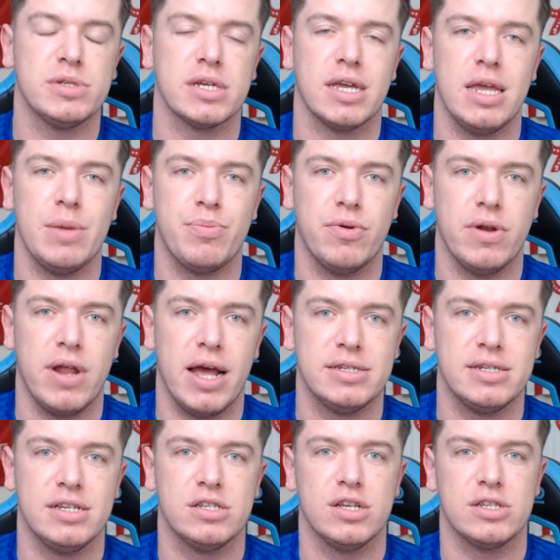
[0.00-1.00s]
the keeper and
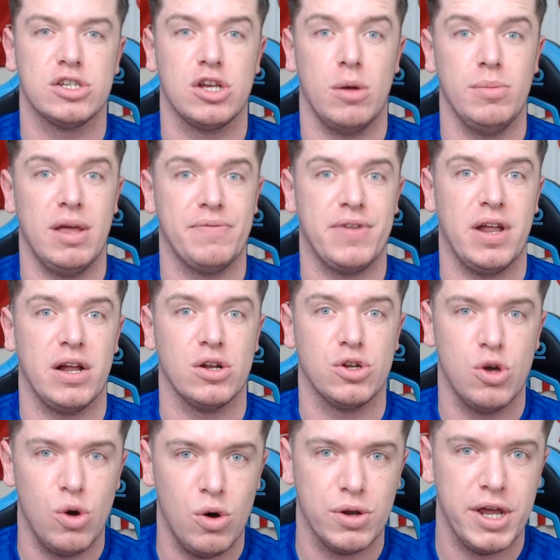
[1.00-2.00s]
heads into that top left-hand
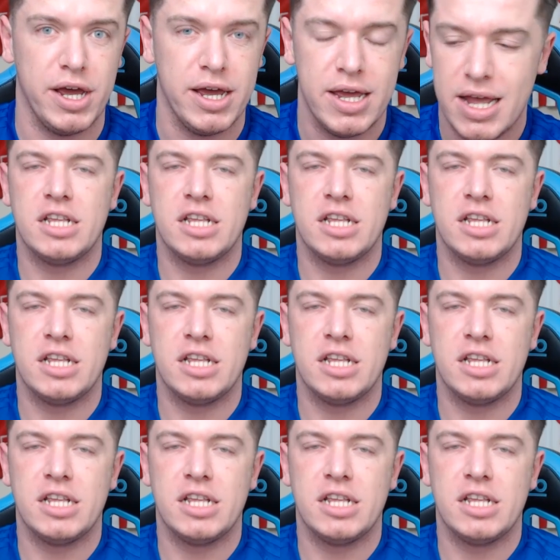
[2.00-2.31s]
corner.